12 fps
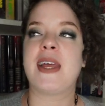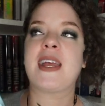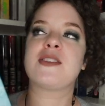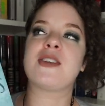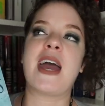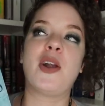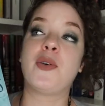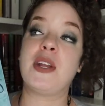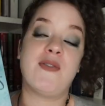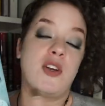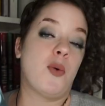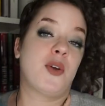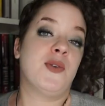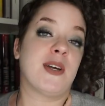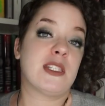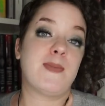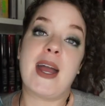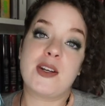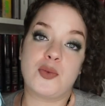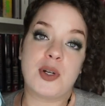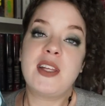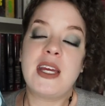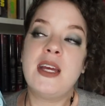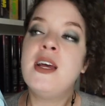Like, I don't even know what to expect
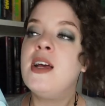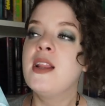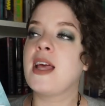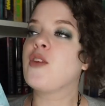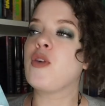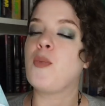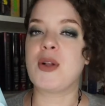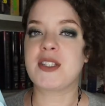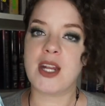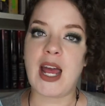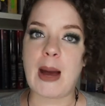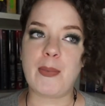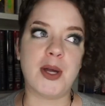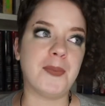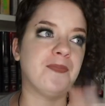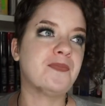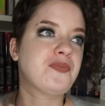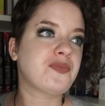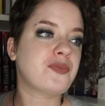really, like from what's gonna happen,